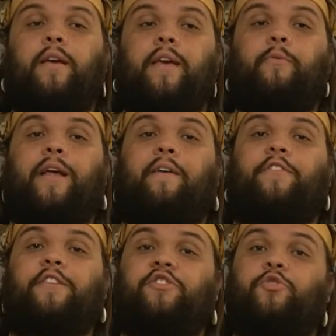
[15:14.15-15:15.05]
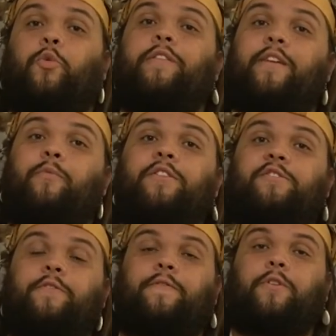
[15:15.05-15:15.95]
he would have to destroy the
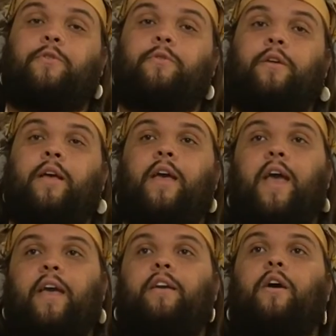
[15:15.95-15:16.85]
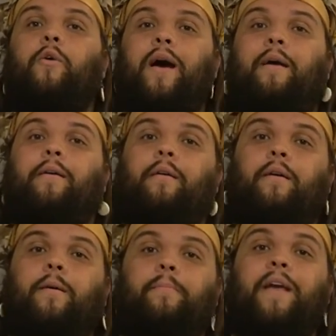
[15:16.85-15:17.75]
original flute and go
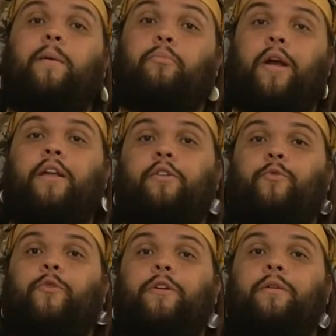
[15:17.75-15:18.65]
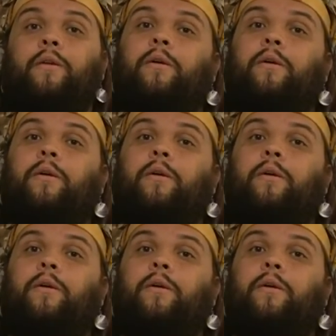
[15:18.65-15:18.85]
make a brand new one,